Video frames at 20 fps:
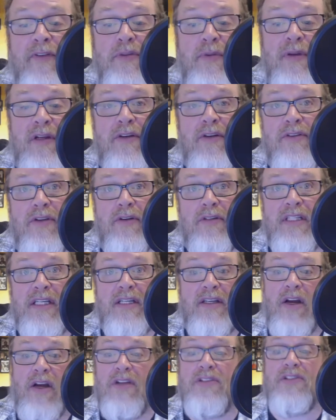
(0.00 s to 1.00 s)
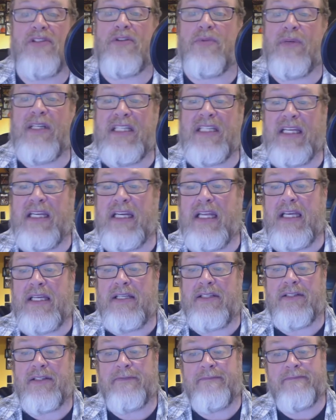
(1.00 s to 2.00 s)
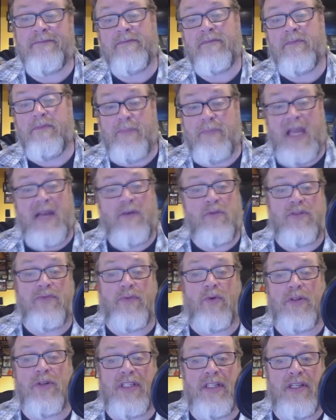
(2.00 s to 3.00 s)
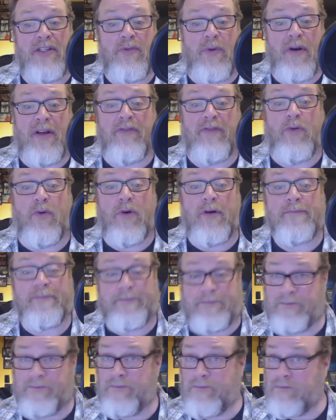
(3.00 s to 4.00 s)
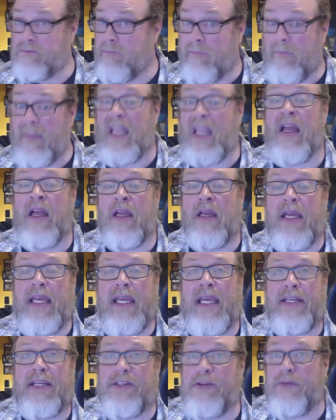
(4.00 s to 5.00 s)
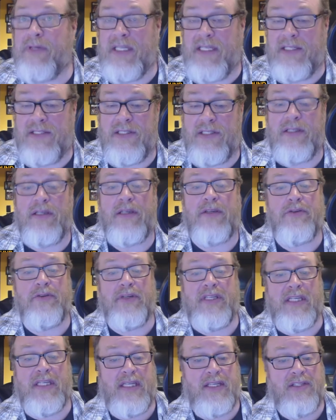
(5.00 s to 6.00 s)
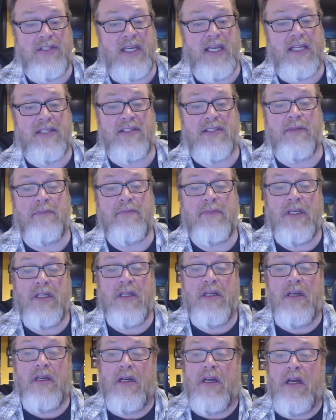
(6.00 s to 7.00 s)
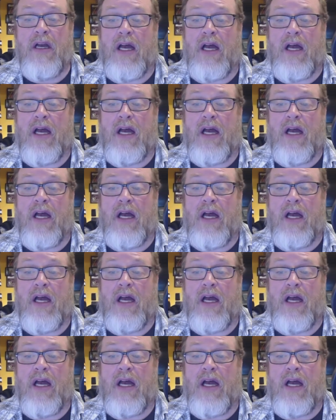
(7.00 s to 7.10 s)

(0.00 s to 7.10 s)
lit them up for 313 yards and 3 TDs. Ben was 14-24. He had 2 TDs against them.